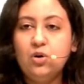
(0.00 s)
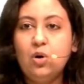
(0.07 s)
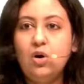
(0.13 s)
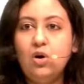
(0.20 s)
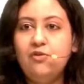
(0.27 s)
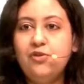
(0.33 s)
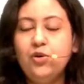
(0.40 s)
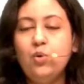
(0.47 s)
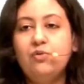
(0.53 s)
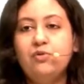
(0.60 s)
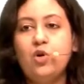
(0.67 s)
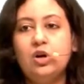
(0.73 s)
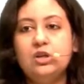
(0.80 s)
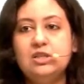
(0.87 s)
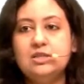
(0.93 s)
All of you have
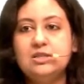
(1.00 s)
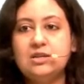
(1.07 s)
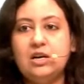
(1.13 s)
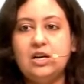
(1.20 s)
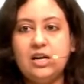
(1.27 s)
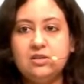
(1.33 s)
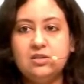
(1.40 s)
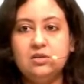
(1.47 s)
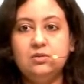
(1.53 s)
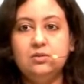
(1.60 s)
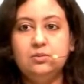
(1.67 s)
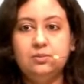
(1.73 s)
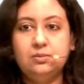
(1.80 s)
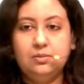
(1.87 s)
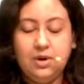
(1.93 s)
got this correct.
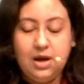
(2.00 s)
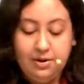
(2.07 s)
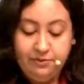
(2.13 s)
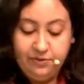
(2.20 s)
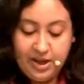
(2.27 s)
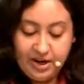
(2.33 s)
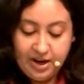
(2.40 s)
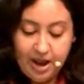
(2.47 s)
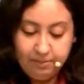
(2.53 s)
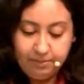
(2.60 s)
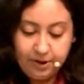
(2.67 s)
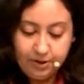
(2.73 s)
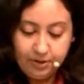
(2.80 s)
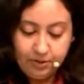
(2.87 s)
I'm very happy.